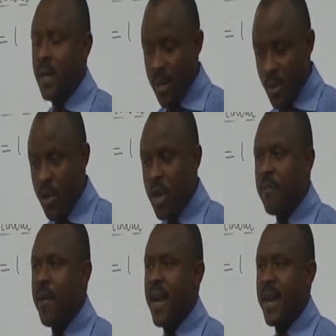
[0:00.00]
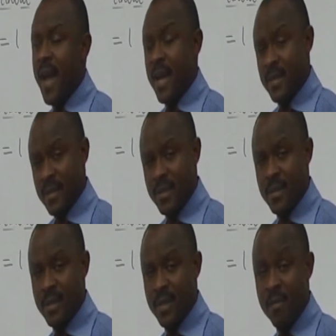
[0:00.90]
We'll keep finding x.
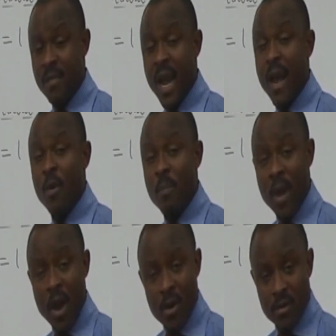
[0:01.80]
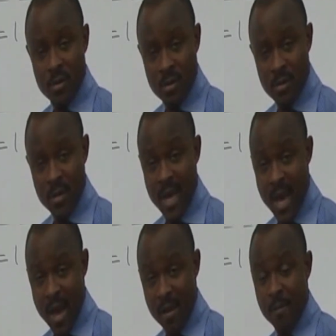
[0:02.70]
If they cannot pay us
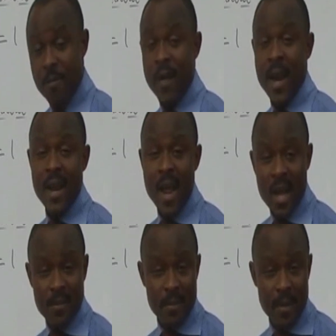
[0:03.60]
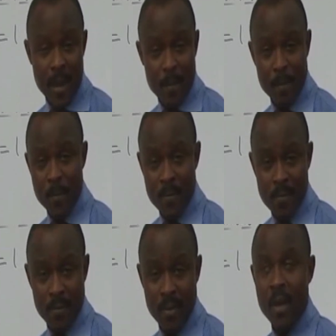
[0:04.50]
here for finding x for them,
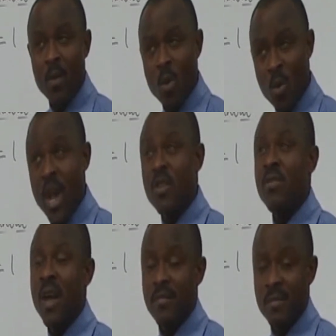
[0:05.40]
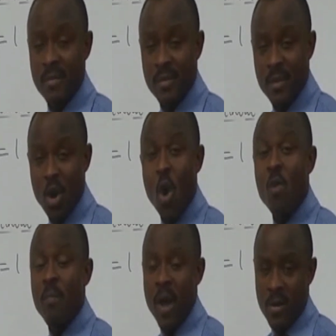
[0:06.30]
we will get to heaven. God
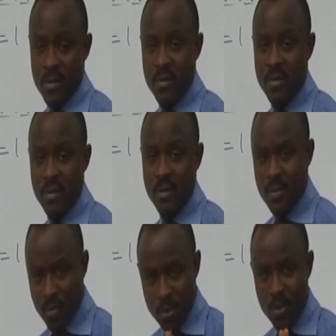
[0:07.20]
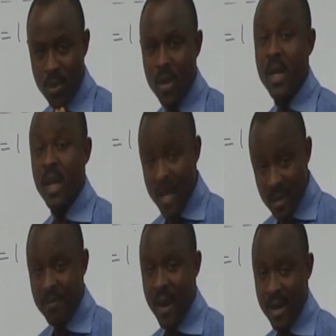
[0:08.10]
will pay us. So
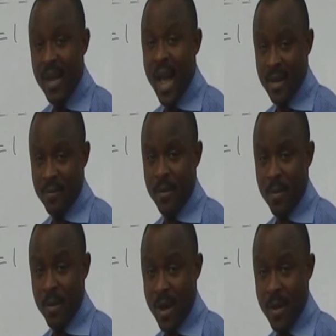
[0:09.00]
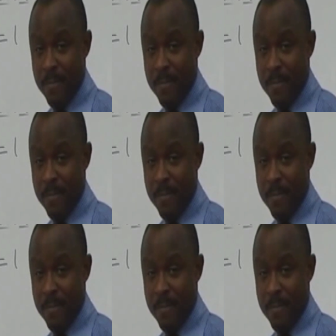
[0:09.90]
let's find x for them here.